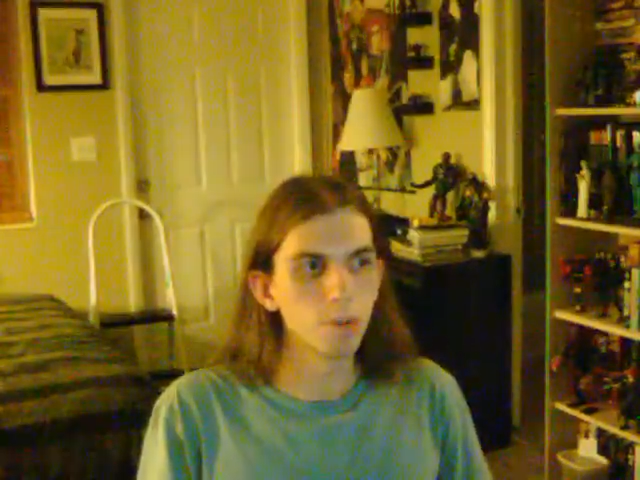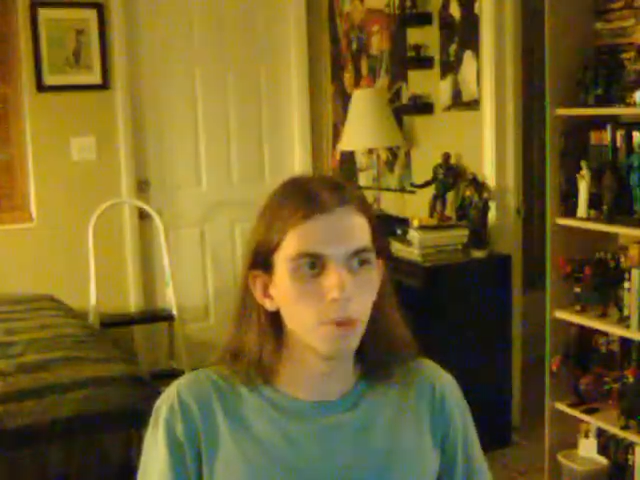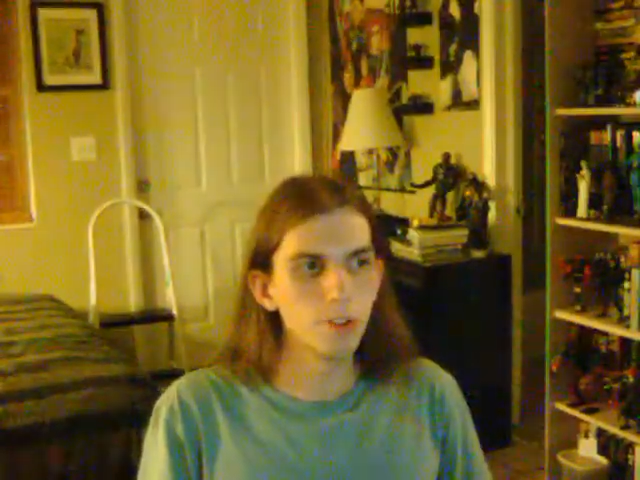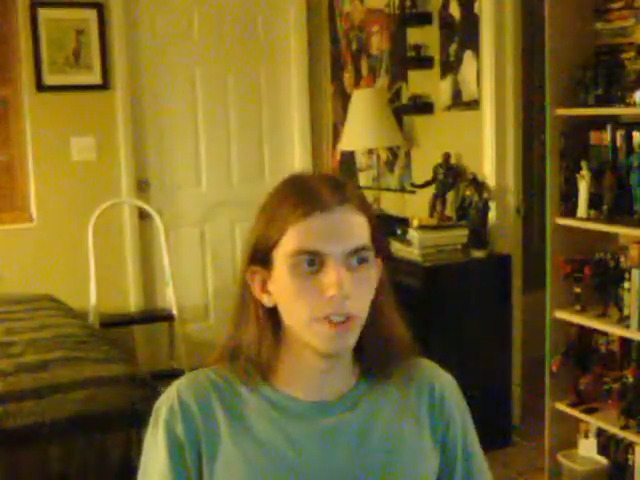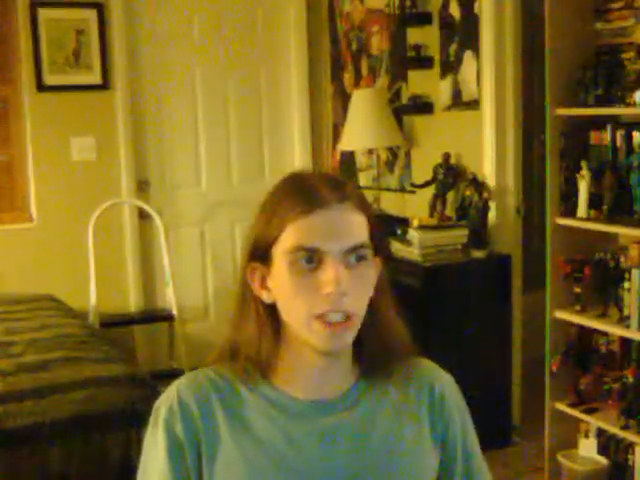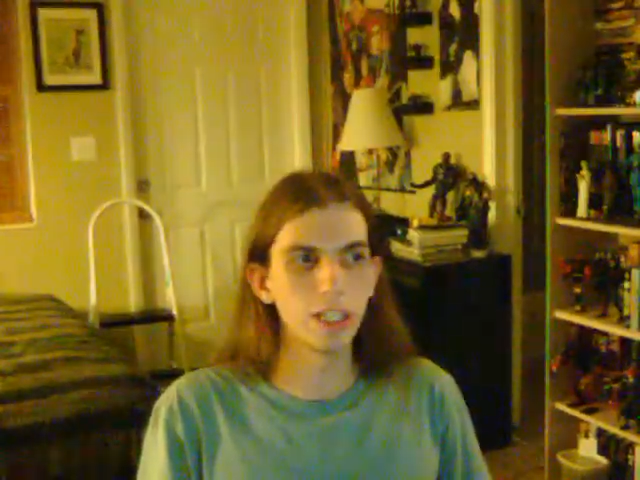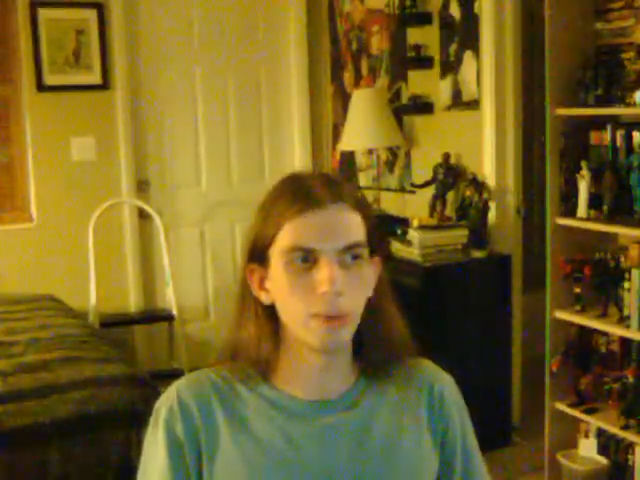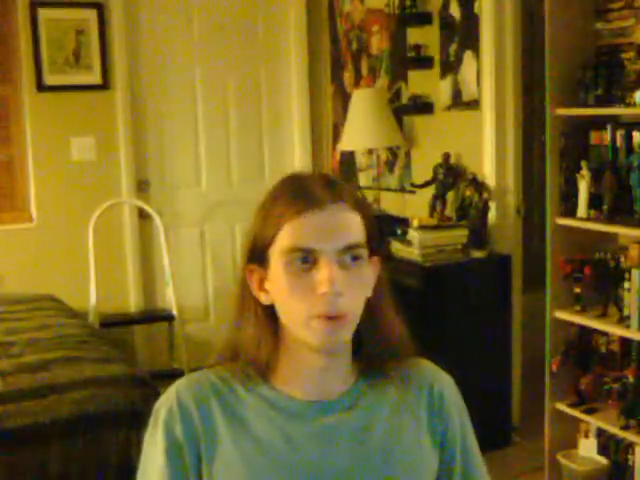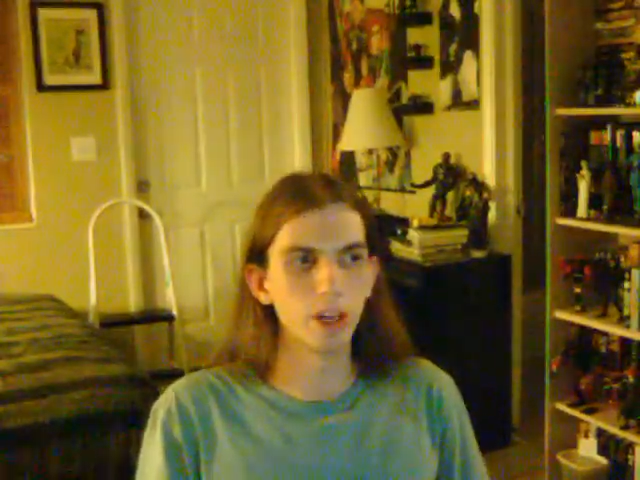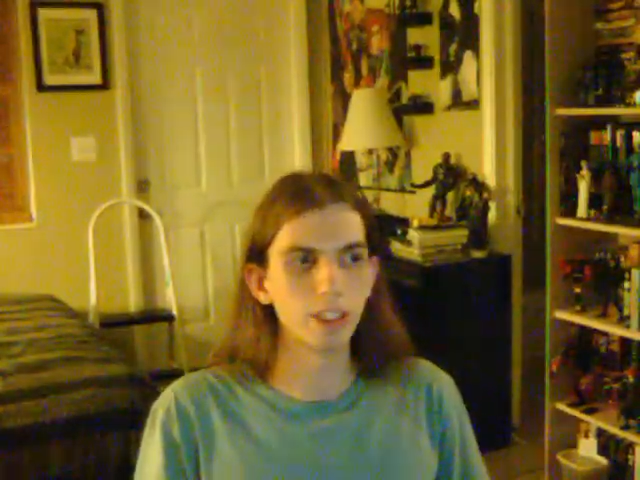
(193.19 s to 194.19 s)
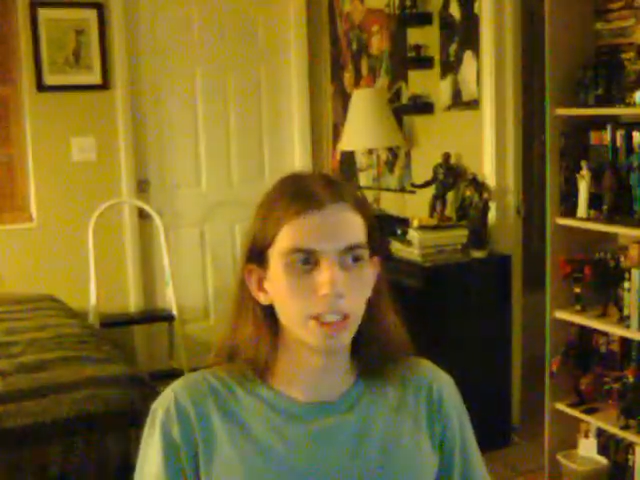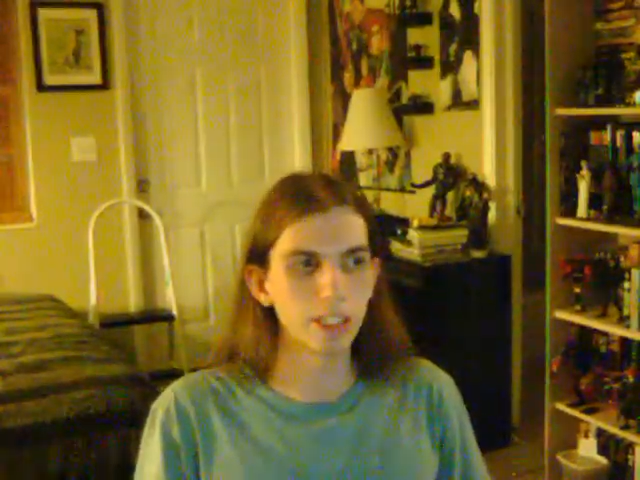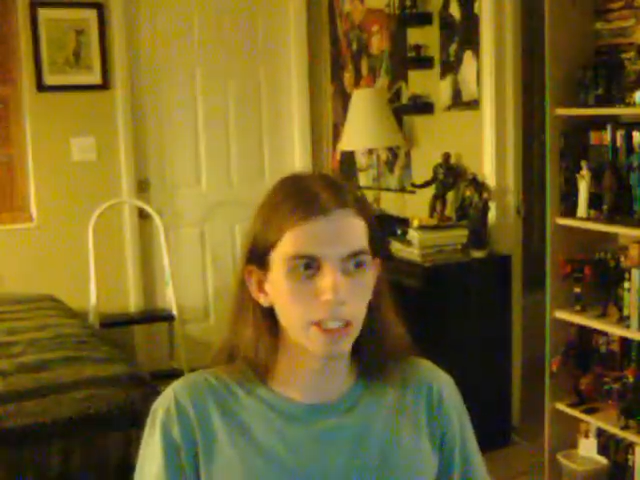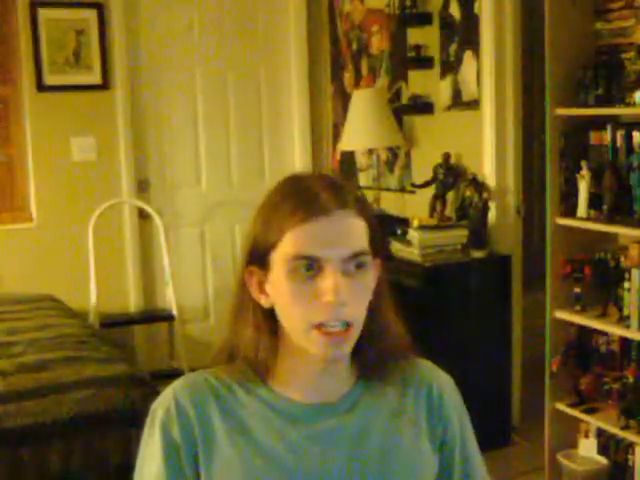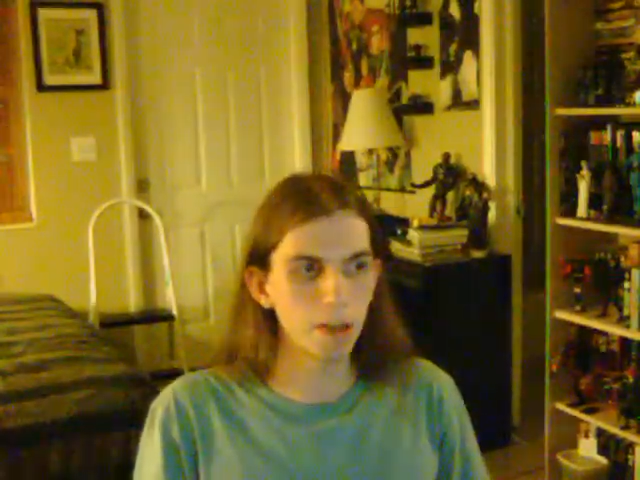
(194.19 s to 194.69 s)
the movie did was it
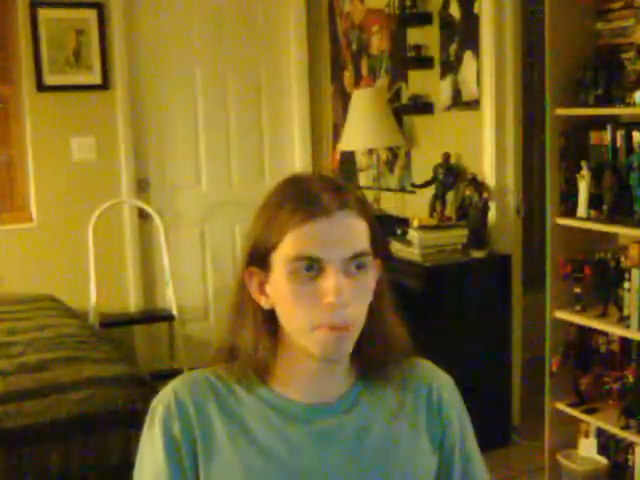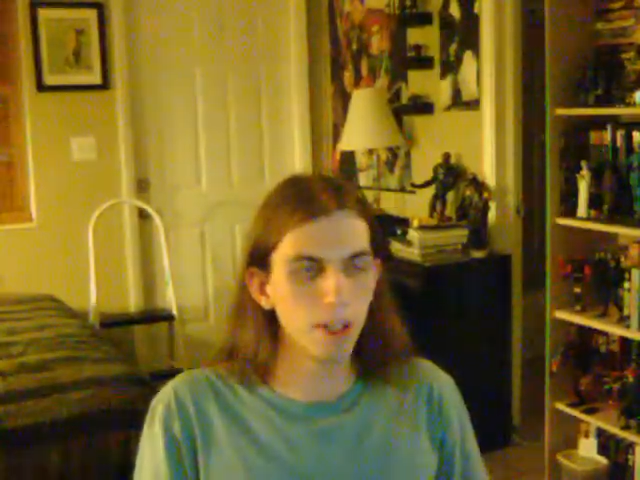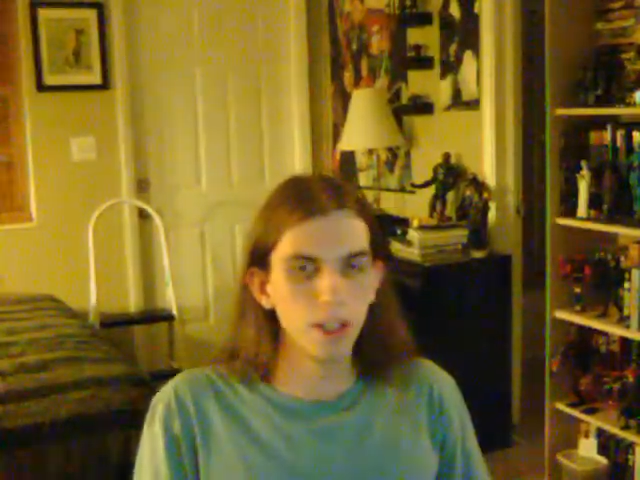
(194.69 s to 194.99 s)
set up